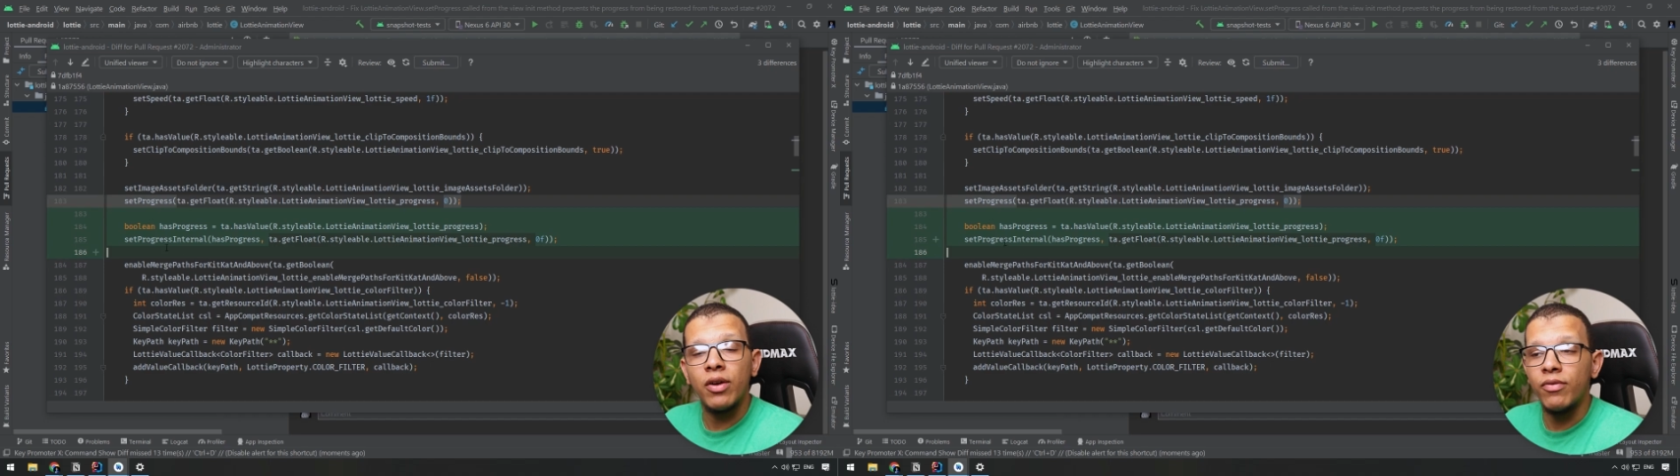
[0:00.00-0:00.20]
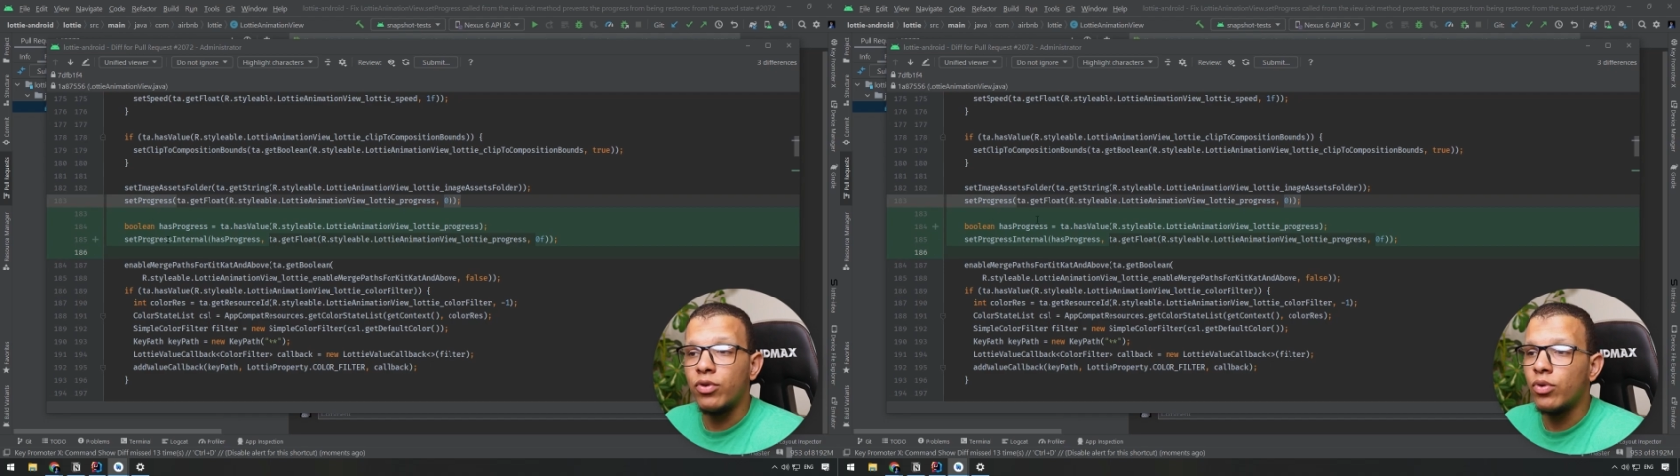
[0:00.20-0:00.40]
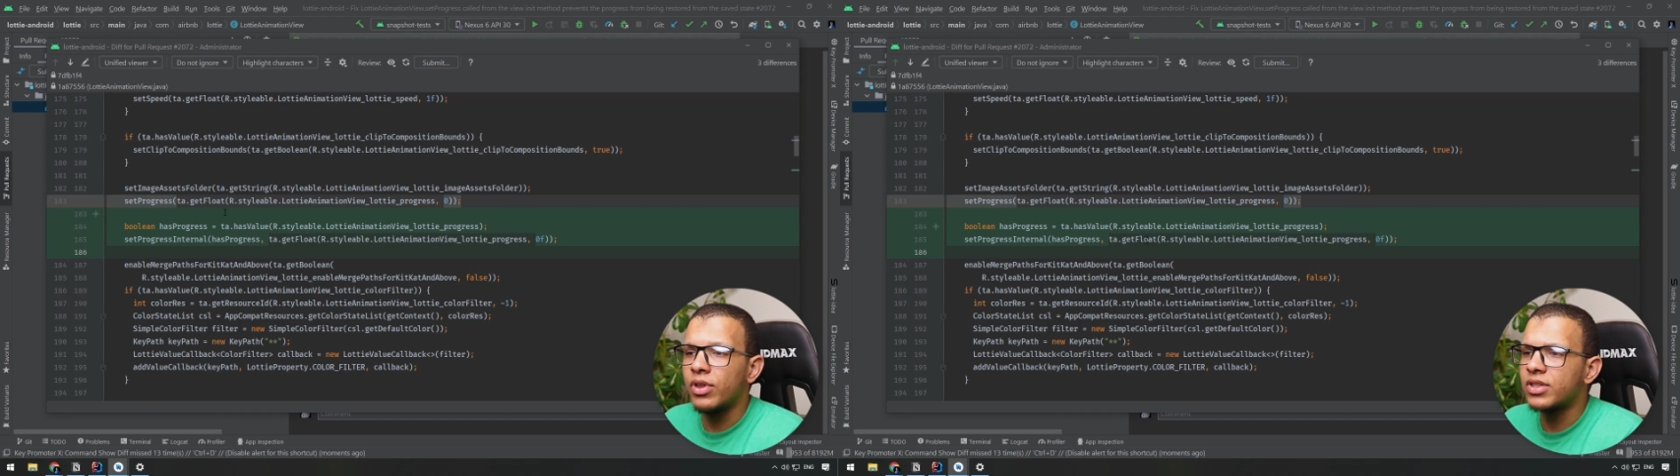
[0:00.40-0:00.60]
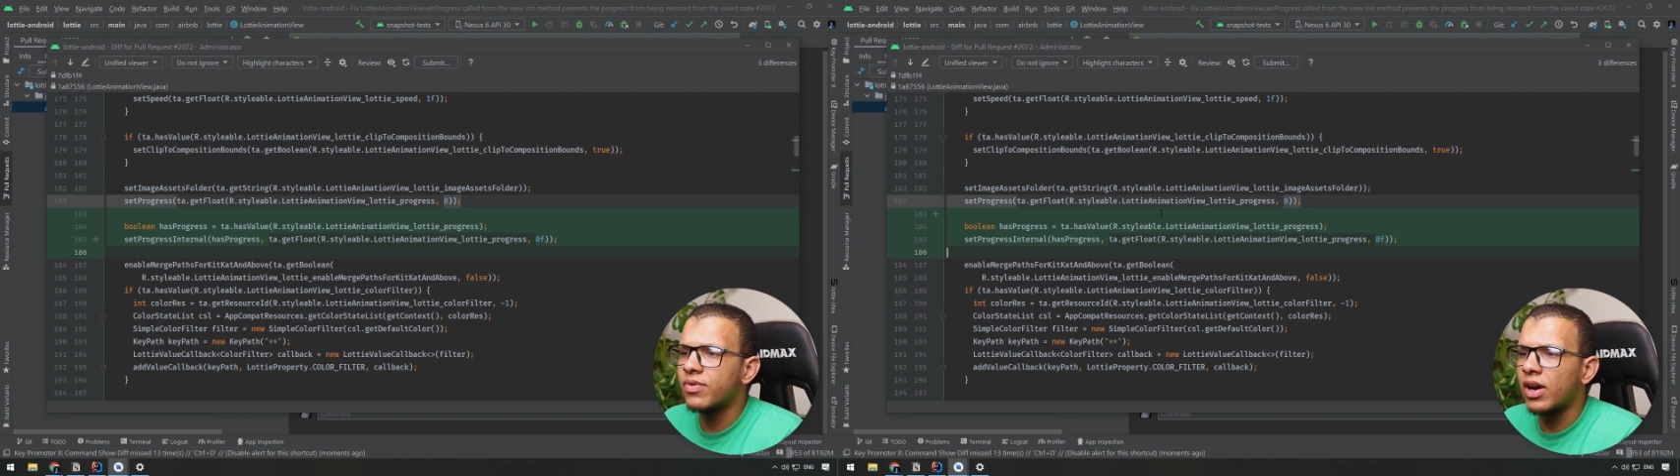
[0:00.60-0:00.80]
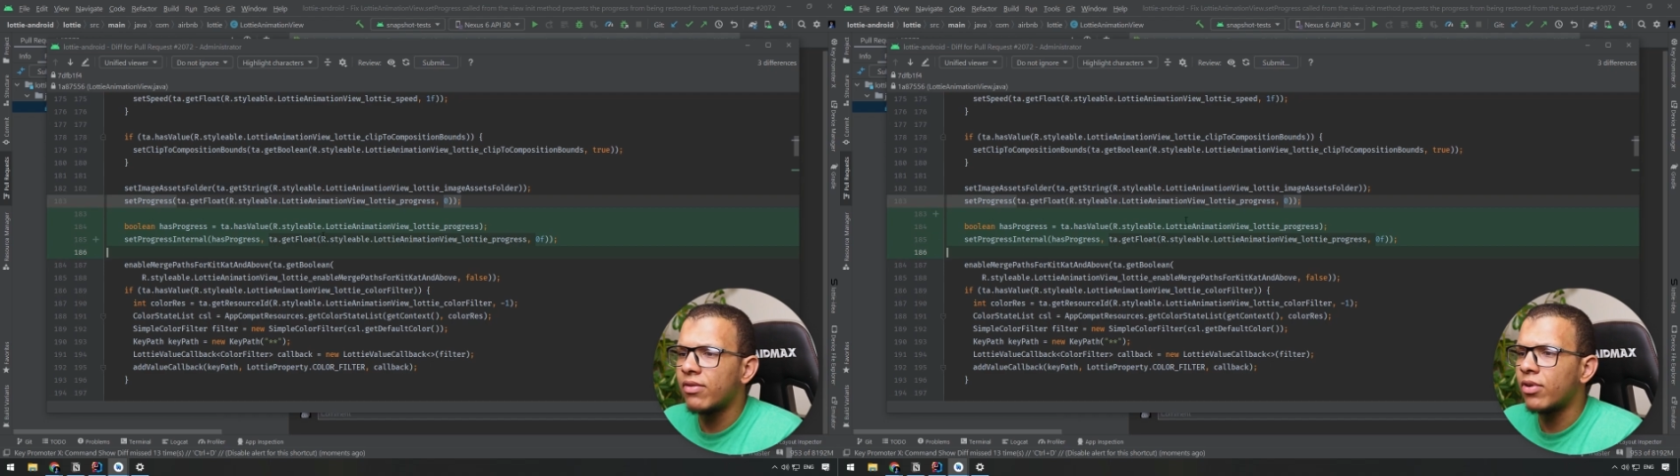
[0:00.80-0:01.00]
can view this
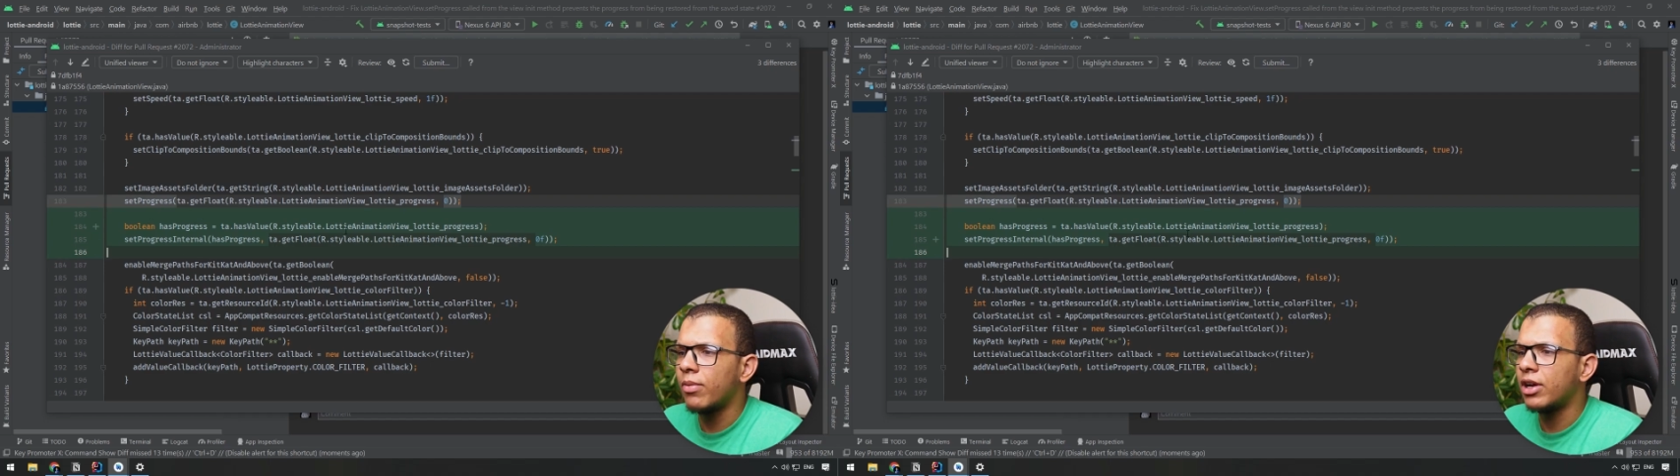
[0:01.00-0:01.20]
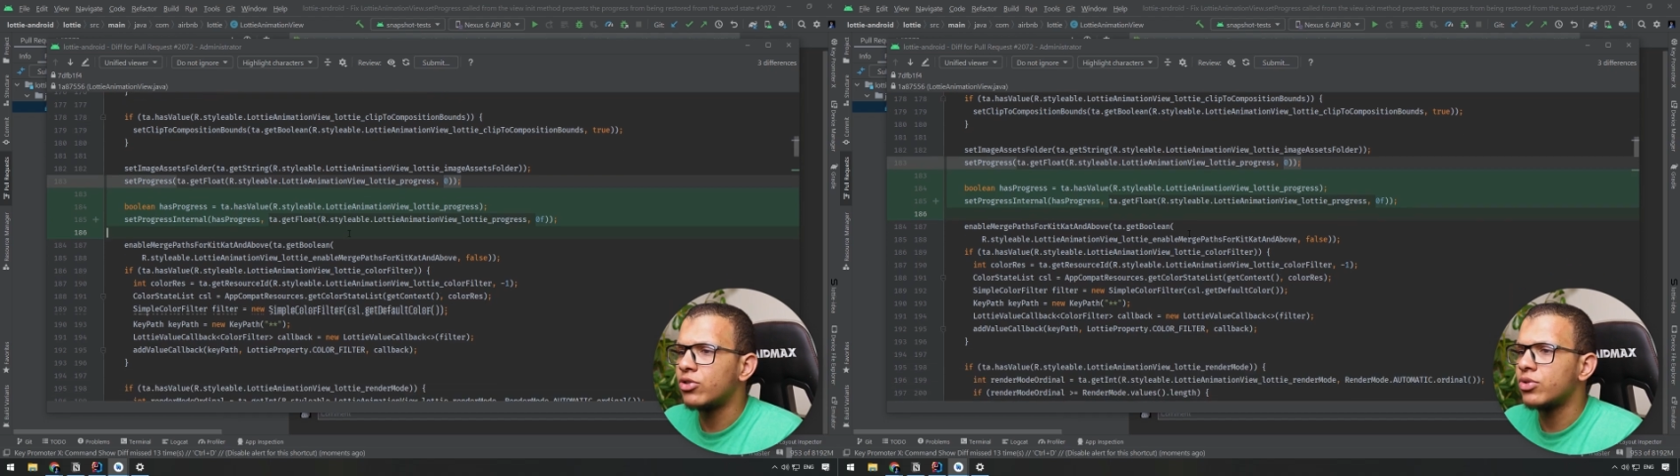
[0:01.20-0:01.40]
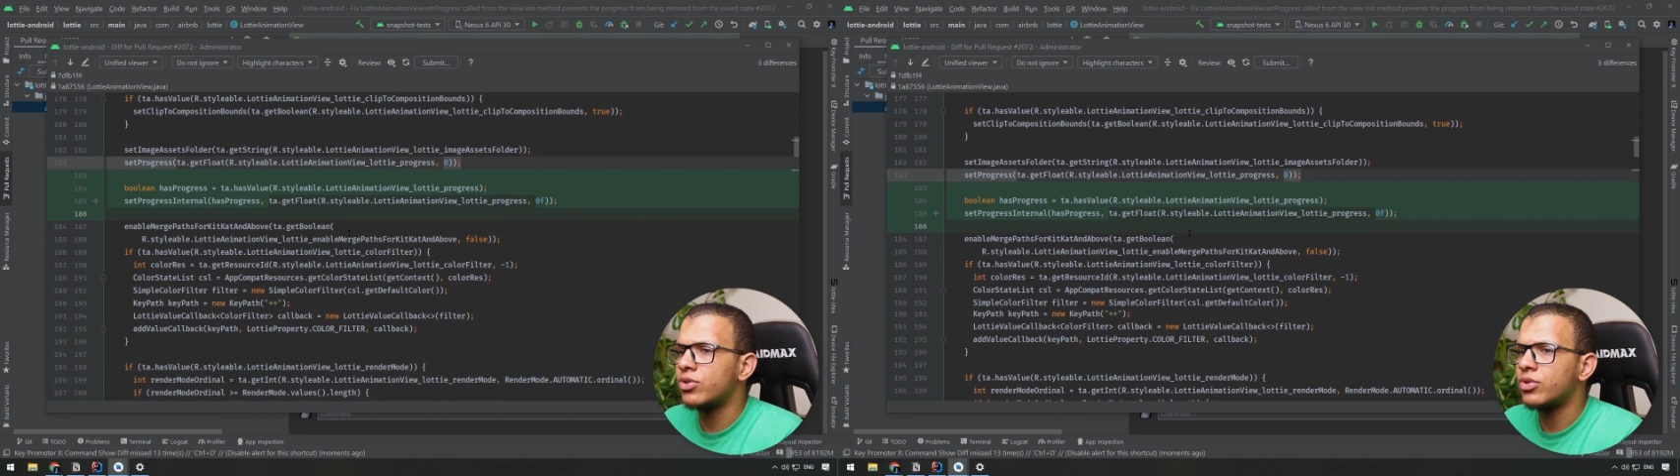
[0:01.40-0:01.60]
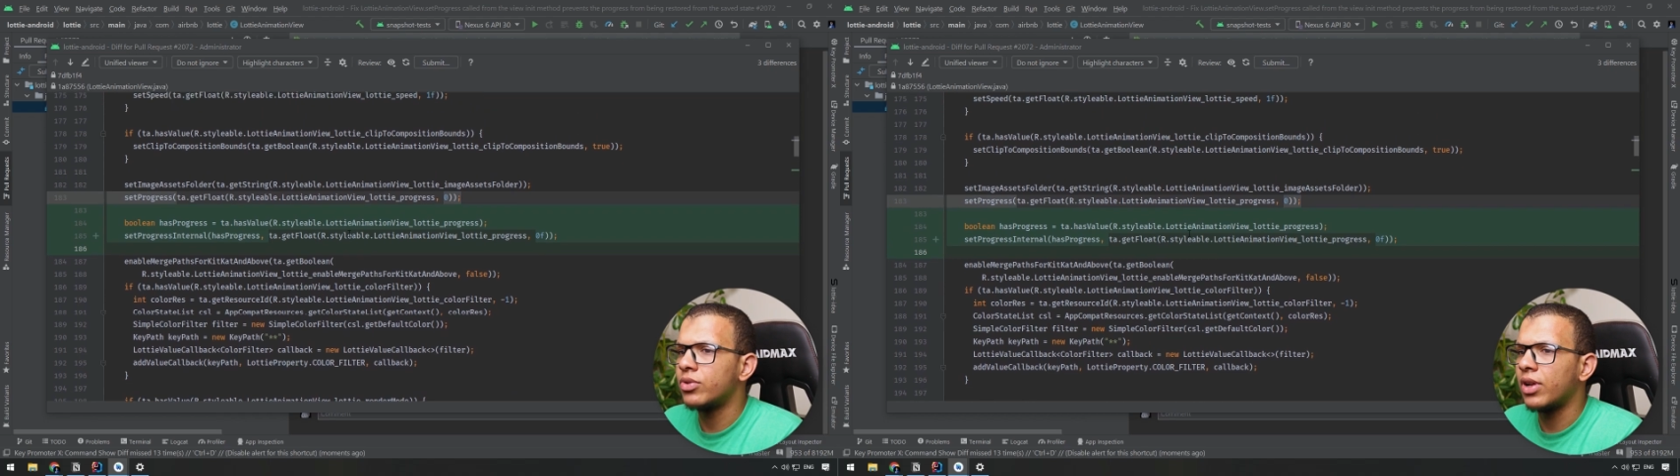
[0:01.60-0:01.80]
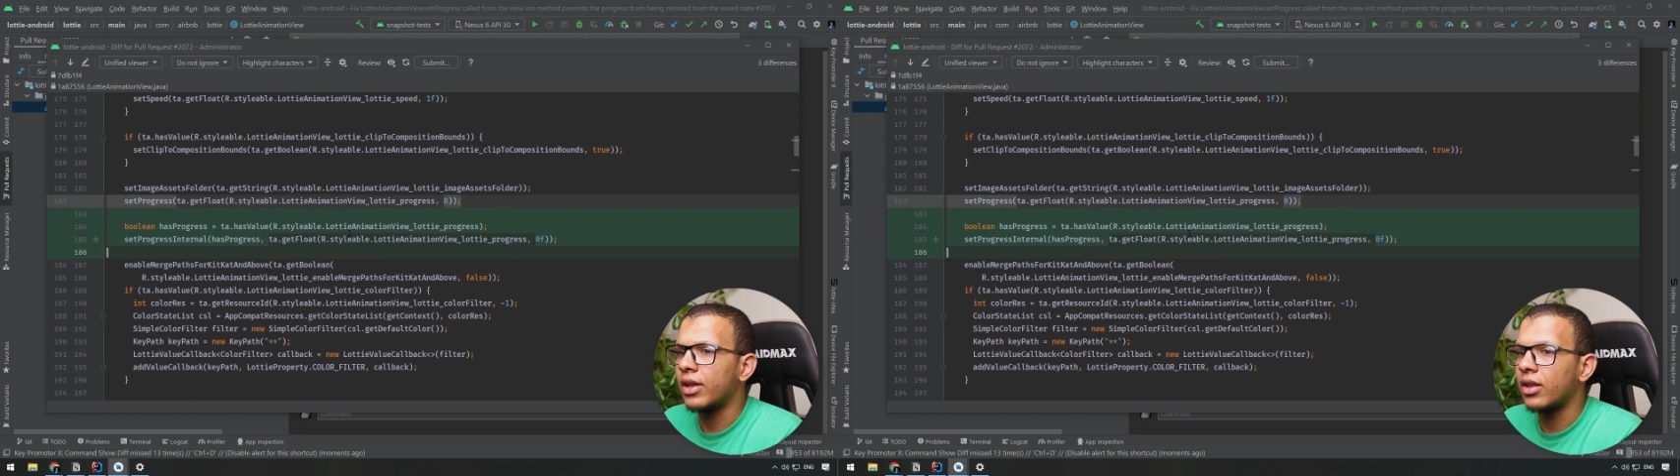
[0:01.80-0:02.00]
file from Android
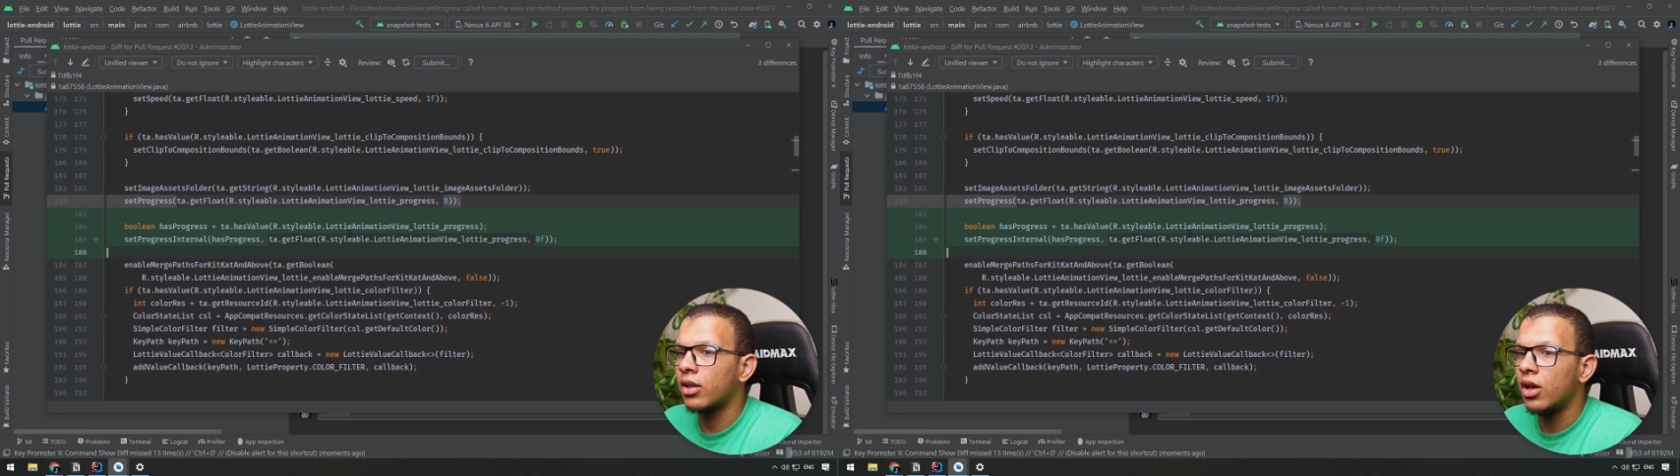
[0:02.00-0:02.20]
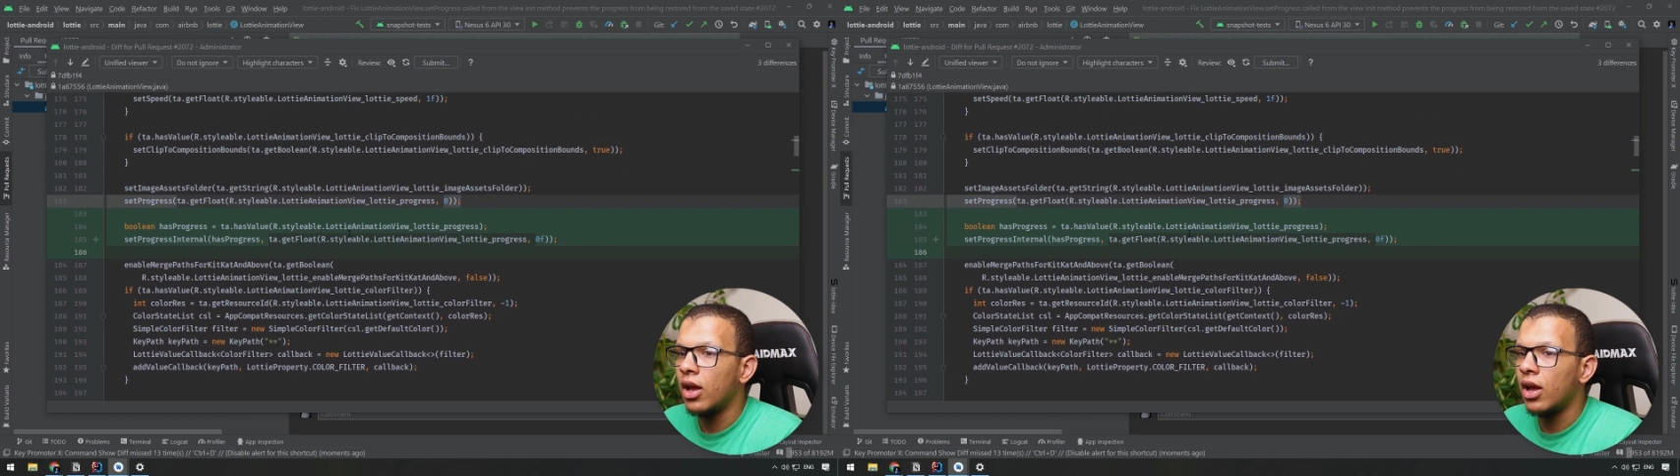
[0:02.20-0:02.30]
Studio like that.